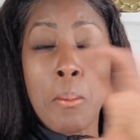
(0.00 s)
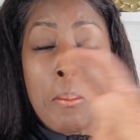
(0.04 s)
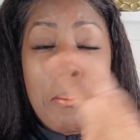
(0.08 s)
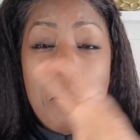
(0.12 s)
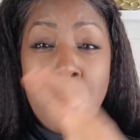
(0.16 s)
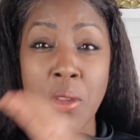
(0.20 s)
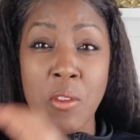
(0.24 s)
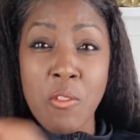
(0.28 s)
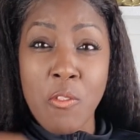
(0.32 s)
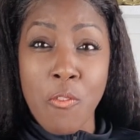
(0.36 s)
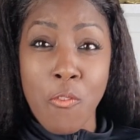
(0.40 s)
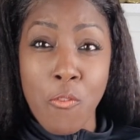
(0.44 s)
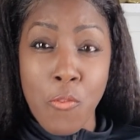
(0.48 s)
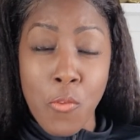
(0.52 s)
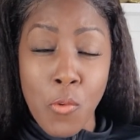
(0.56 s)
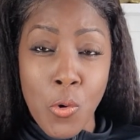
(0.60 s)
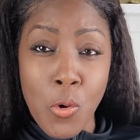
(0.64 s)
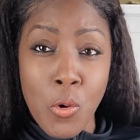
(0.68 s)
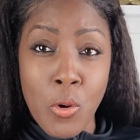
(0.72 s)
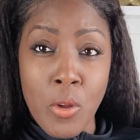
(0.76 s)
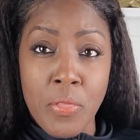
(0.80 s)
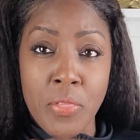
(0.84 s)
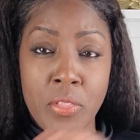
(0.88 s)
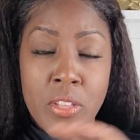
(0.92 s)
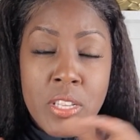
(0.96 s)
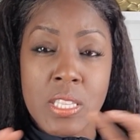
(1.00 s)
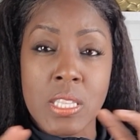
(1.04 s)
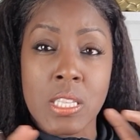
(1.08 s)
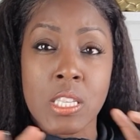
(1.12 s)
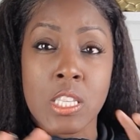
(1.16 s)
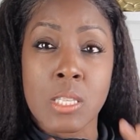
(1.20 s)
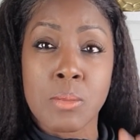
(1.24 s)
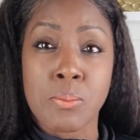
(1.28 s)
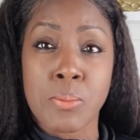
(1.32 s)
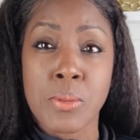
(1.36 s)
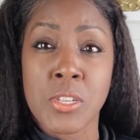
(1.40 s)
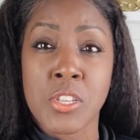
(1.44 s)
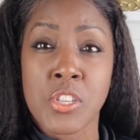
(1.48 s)
before the
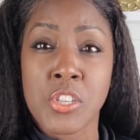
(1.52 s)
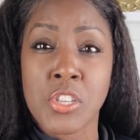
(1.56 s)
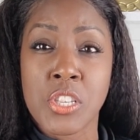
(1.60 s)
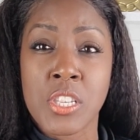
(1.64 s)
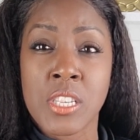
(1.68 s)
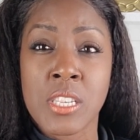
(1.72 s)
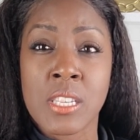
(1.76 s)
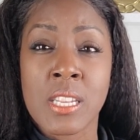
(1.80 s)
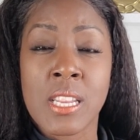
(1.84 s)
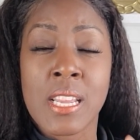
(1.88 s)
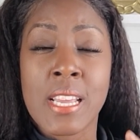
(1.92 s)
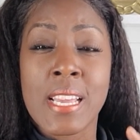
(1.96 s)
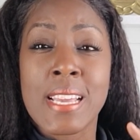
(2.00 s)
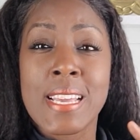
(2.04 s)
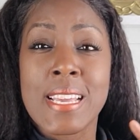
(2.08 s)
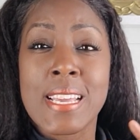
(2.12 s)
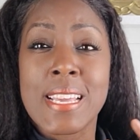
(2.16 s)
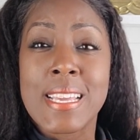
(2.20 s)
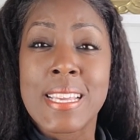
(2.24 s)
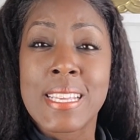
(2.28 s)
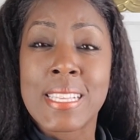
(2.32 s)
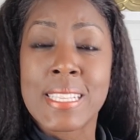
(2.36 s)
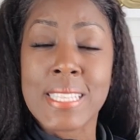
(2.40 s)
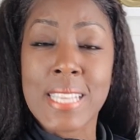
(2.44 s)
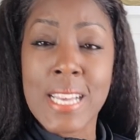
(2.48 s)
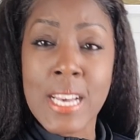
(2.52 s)
suspension is